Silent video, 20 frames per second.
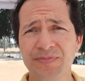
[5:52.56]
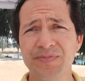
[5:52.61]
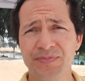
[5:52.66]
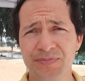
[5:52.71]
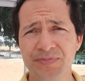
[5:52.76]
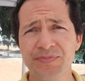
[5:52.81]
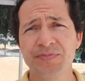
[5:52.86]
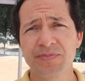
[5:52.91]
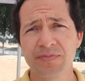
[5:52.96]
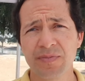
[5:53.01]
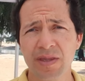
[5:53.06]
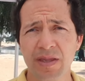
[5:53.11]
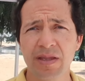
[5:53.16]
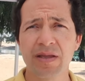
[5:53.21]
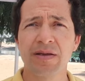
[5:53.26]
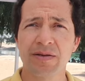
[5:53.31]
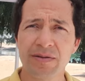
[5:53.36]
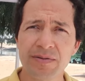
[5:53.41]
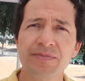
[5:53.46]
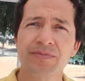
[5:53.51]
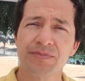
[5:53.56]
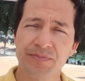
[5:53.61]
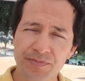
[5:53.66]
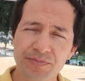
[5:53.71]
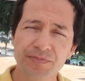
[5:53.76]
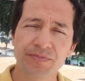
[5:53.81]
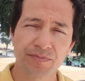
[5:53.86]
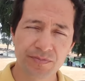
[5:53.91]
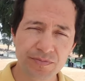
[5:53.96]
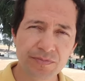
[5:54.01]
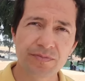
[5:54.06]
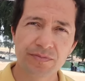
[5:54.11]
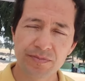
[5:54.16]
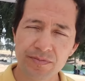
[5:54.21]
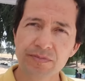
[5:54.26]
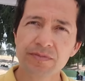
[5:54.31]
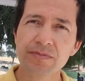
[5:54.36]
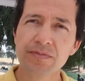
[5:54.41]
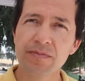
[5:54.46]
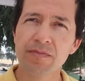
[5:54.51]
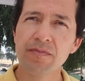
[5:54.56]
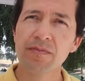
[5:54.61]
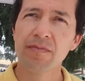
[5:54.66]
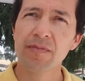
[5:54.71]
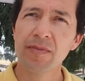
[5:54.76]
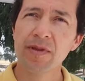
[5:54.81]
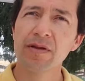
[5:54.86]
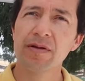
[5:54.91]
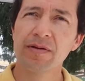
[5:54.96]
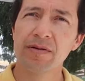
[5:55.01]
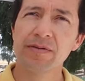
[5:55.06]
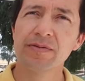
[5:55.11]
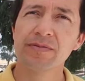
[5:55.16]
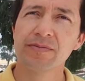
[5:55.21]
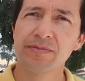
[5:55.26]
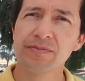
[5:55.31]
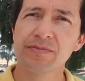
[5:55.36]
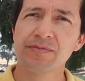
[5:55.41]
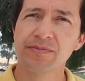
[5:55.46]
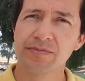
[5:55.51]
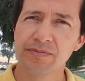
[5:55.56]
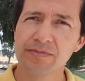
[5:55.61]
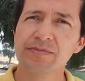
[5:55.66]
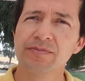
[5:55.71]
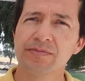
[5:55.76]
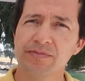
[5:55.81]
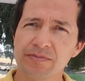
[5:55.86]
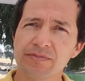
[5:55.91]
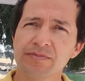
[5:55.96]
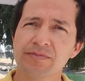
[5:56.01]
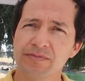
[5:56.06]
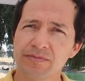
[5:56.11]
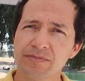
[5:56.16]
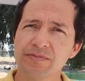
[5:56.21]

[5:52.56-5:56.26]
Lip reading: So as far as like actual movement and action